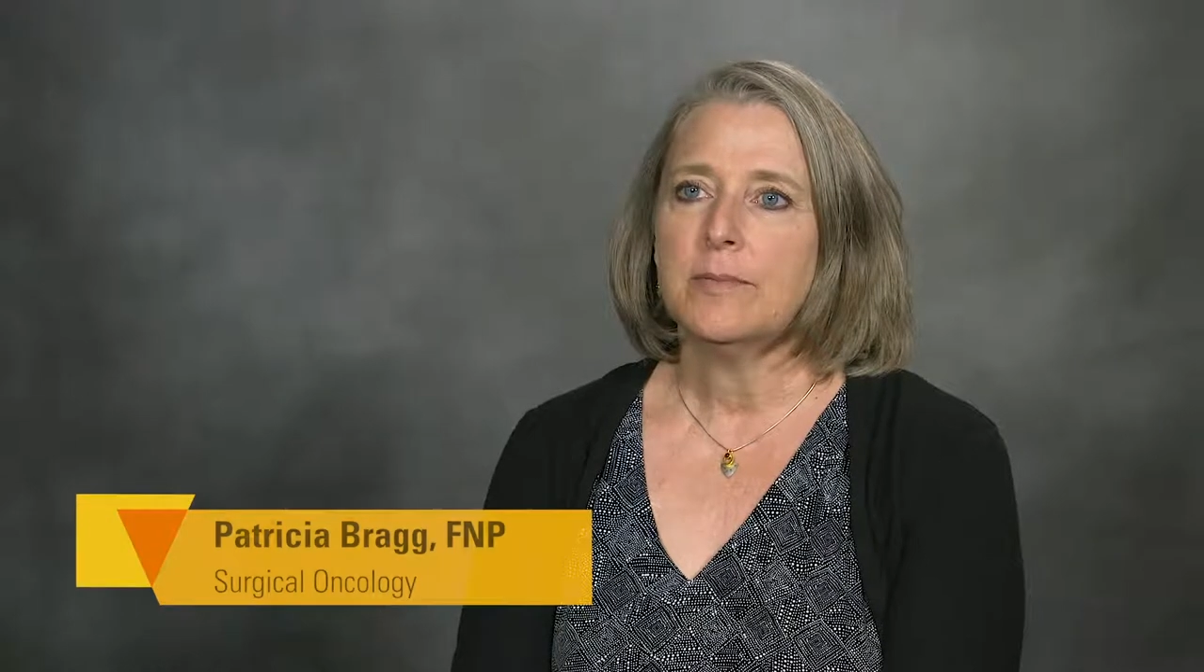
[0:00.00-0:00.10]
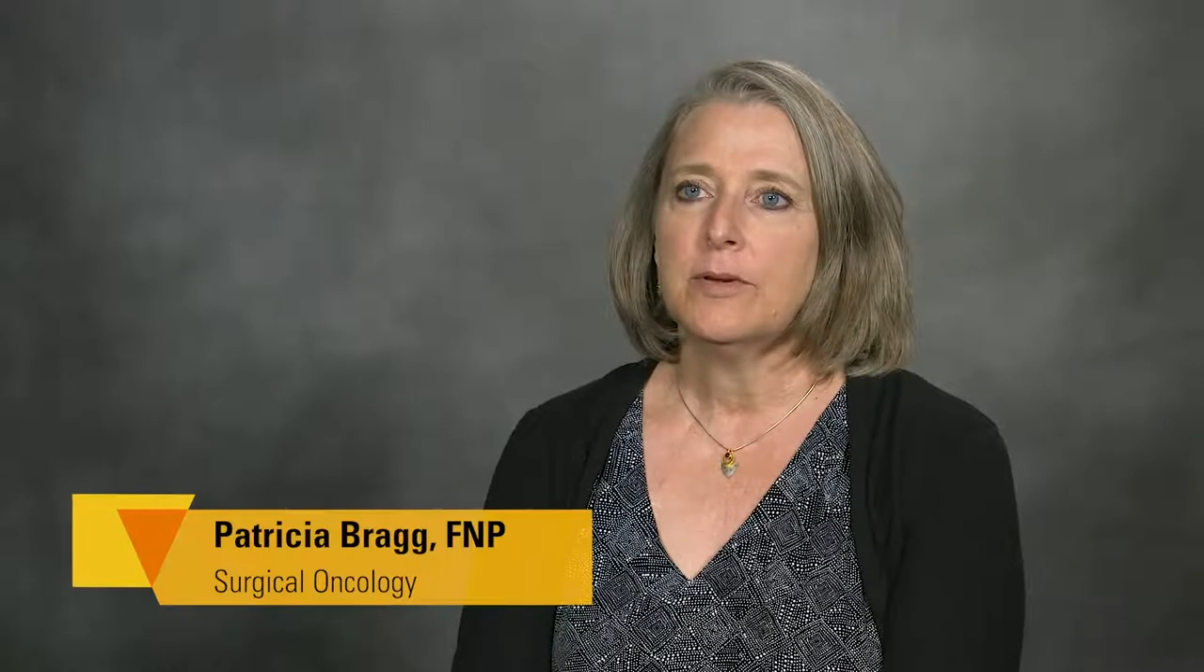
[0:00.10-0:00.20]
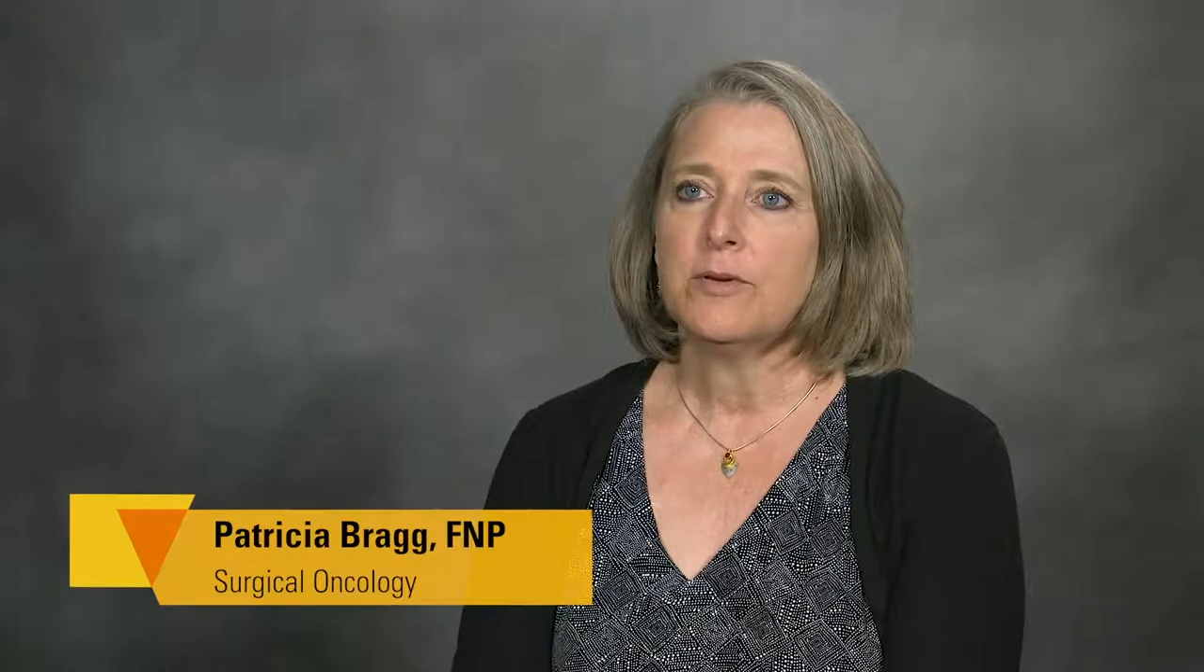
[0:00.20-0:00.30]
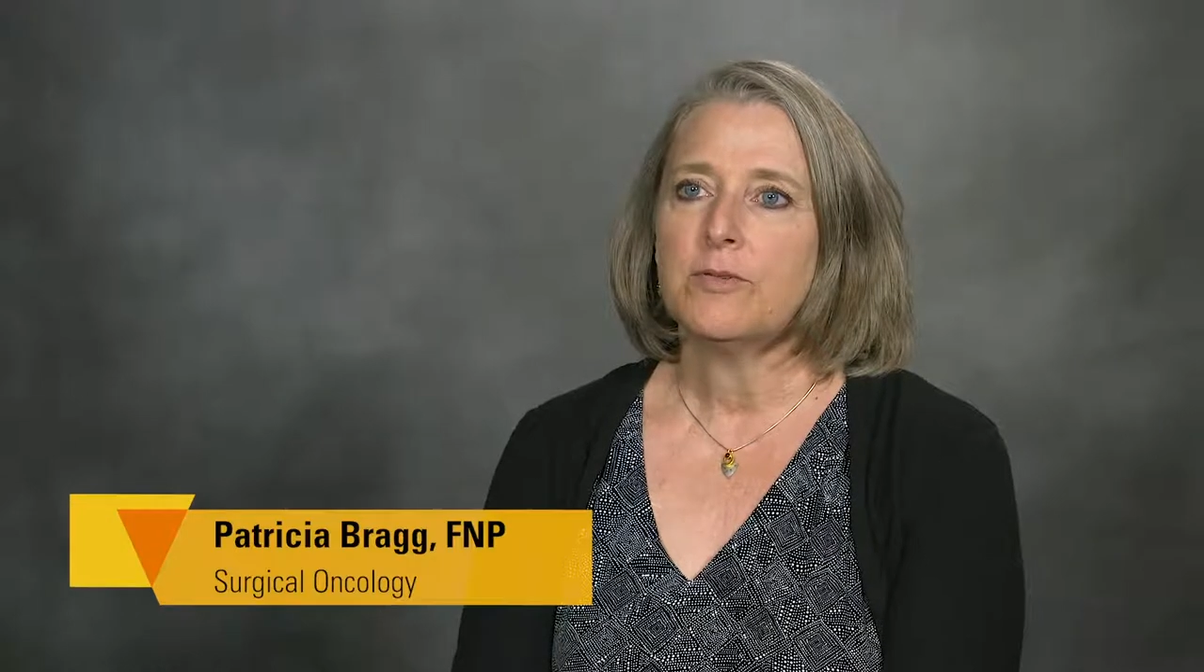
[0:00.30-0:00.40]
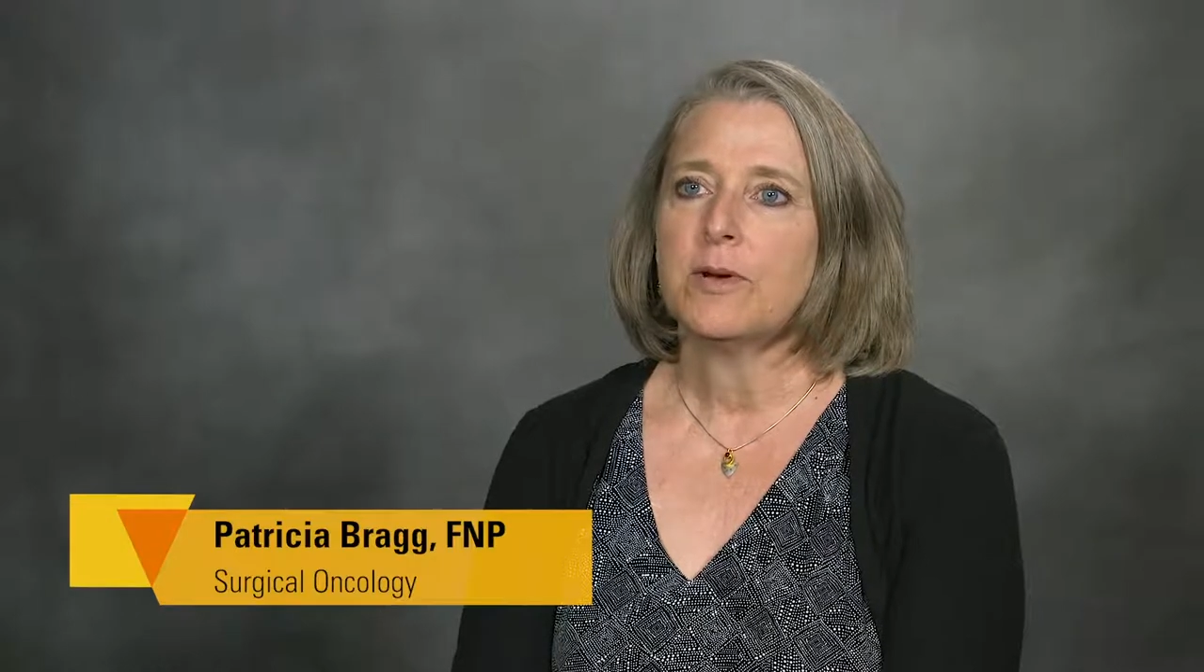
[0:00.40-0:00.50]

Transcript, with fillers: I'm a nurse